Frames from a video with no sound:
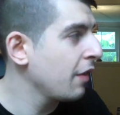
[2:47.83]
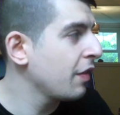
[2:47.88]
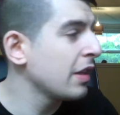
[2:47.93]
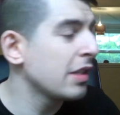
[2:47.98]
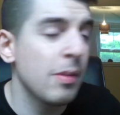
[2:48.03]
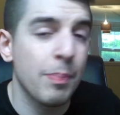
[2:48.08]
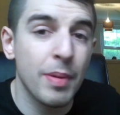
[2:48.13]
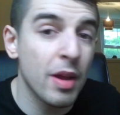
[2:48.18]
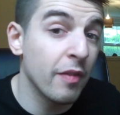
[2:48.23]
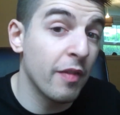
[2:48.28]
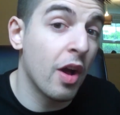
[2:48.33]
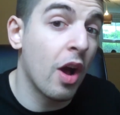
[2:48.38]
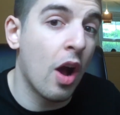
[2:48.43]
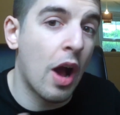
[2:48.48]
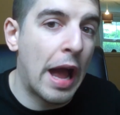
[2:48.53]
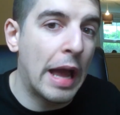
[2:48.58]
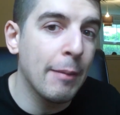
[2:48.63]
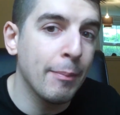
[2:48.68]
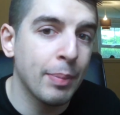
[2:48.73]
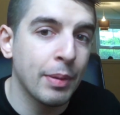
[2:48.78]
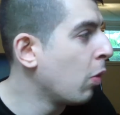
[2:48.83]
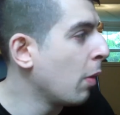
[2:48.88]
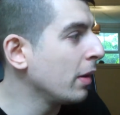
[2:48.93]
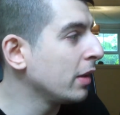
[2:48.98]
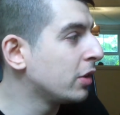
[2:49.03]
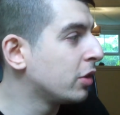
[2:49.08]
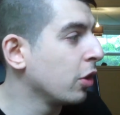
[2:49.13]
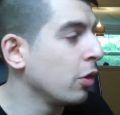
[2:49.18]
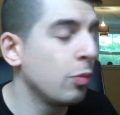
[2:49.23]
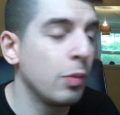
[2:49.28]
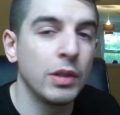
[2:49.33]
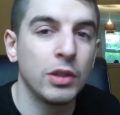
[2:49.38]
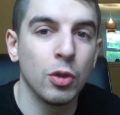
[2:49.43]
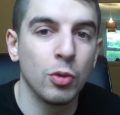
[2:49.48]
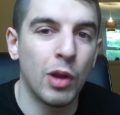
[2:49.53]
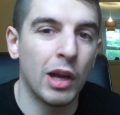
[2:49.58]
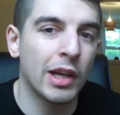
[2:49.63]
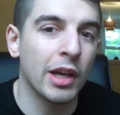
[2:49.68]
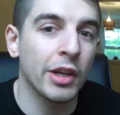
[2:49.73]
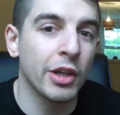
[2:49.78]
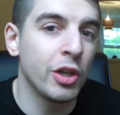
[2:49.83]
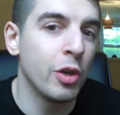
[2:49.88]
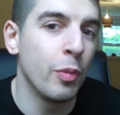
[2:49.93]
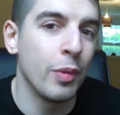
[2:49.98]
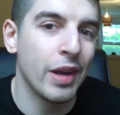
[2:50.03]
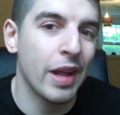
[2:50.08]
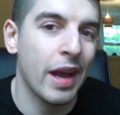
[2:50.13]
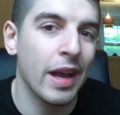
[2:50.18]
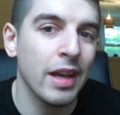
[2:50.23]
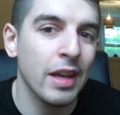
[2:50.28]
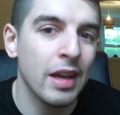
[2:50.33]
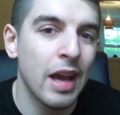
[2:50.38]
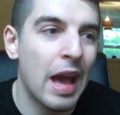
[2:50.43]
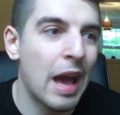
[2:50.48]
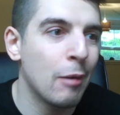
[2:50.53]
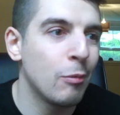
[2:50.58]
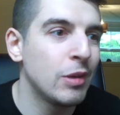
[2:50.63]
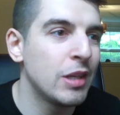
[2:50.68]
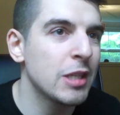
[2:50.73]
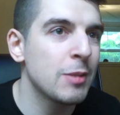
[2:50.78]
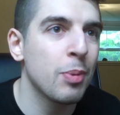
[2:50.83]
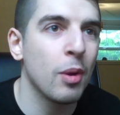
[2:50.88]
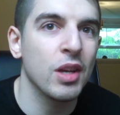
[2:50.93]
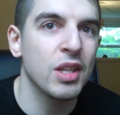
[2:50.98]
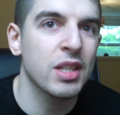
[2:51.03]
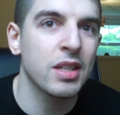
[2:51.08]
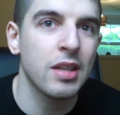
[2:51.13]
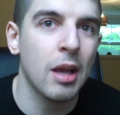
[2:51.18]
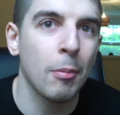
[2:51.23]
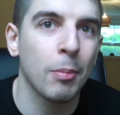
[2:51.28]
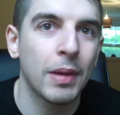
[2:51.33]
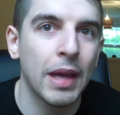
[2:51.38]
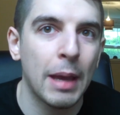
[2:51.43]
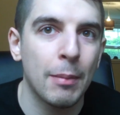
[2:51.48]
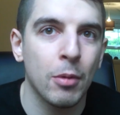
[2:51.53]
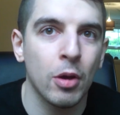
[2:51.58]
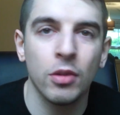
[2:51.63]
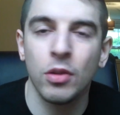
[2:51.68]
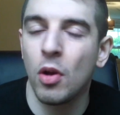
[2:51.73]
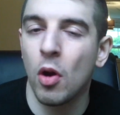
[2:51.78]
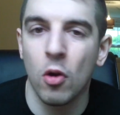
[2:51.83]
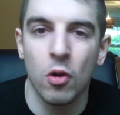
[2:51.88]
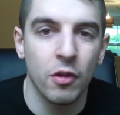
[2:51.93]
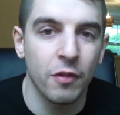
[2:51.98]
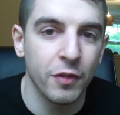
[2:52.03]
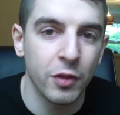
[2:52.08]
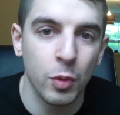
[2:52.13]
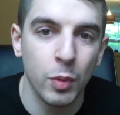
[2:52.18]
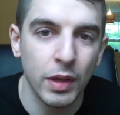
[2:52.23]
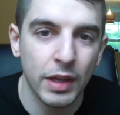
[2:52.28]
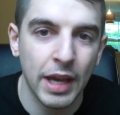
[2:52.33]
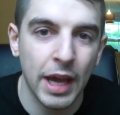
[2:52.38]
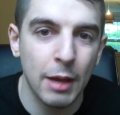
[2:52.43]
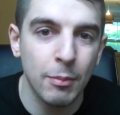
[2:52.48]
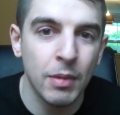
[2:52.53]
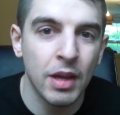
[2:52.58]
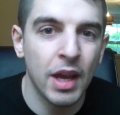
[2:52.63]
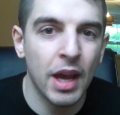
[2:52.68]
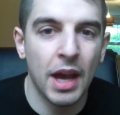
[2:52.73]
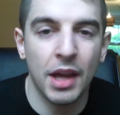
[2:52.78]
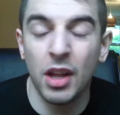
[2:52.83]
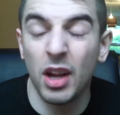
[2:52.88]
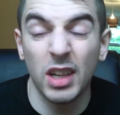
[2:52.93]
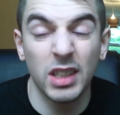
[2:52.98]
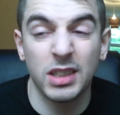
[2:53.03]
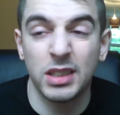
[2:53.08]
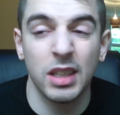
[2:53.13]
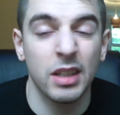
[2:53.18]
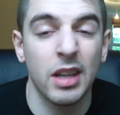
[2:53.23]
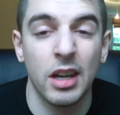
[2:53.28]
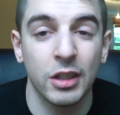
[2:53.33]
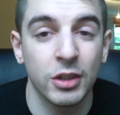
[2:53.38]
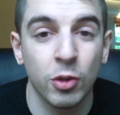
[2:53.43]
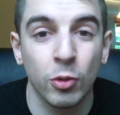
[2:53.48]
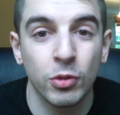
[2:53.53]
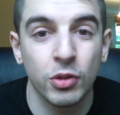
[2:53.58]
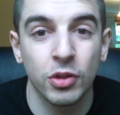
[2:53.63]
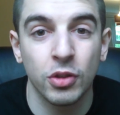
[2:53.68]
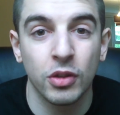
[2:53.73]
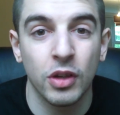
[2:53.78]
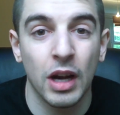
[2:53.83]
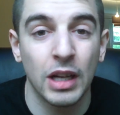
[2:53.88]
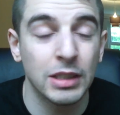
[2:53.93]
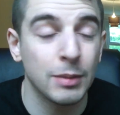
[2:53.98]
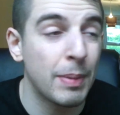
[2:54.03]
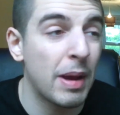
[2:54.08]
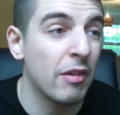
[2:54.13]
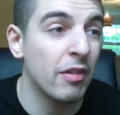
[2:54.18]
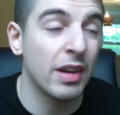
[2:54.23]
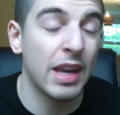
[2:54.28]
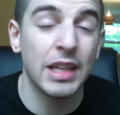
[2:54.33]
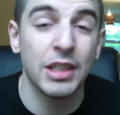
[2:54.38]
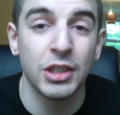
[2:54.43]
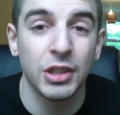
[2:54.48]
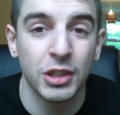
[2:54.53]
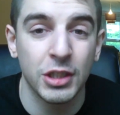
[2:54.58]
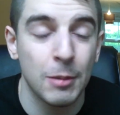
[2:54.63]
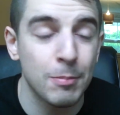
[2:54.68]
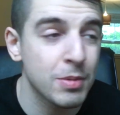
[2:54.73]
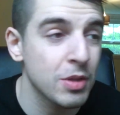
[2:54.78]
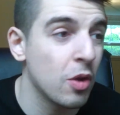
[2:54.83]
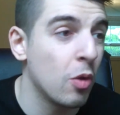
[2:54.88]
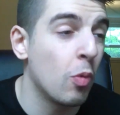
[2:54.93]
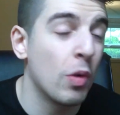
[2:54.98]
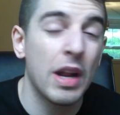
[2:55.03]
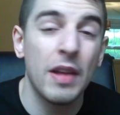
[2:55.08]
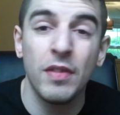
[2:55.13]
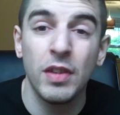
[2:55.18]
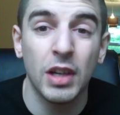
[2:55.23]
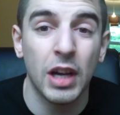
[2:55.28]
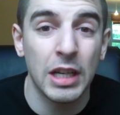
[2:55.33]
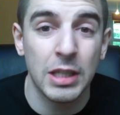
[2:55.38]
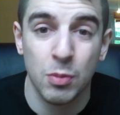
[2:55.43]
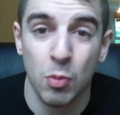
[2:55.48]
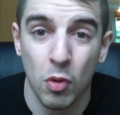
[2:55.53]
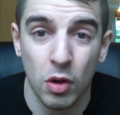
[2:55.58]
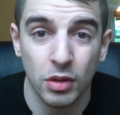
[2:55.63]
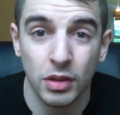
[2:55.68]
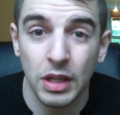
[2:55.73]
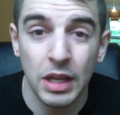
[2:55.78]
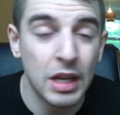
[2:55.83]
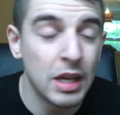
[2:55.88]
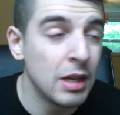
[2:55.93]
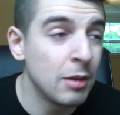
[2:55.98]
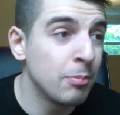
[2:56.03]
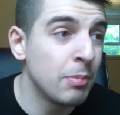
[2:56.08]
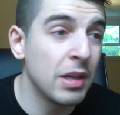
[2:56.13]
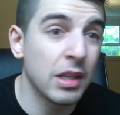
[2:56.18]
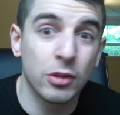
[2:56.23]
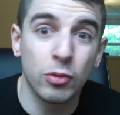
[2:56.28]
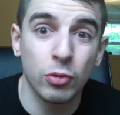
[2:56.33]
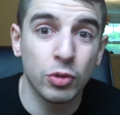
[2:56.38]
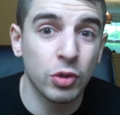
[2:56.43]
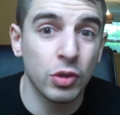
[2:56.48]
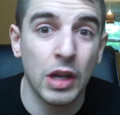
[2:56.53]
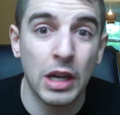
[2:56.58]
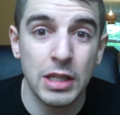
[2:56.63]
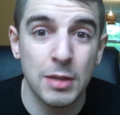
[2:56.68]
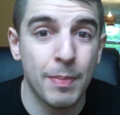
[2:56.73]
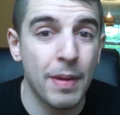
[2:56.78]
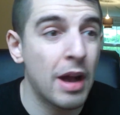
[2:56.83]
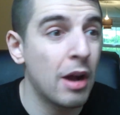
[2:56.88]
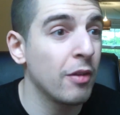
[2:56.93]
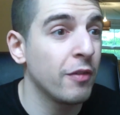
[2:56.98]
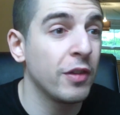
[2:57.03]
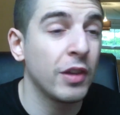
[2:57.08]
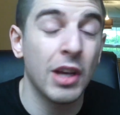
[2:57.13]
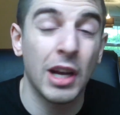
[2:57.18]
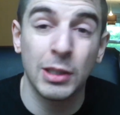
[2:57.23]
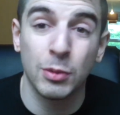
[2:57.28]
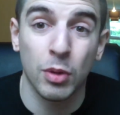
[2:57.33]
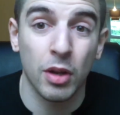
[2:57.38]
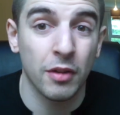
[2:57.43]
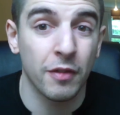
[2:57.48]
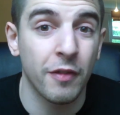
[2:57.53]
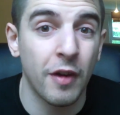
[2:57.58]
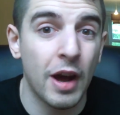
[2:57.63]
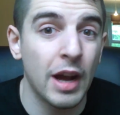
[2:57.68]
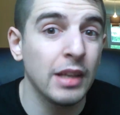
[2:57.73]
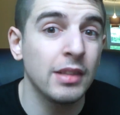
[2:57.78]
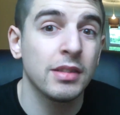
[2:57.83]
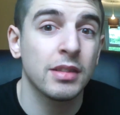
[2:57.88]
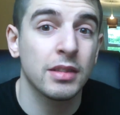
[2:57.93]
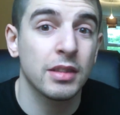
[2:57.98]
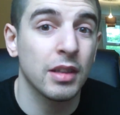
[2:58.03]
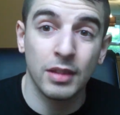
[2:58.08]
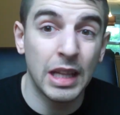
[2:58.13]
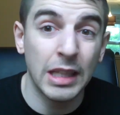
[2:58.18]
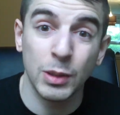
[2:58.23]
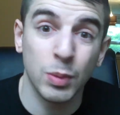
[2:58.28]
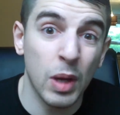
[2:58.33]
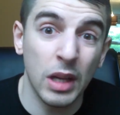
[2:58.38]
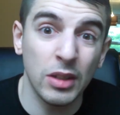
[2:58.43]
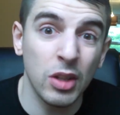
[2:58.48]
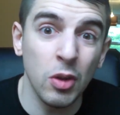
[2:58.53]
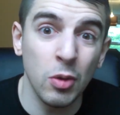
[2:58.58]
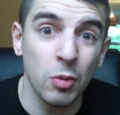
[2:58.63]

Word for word: If there's a bit of a hype, what we do like a Q&A, and we just put a sub game on or a viewer game. And I just sit there and talk to you guys about relationships or whatever you guys want me to talk to you guys about. If you guys want advice, that's what I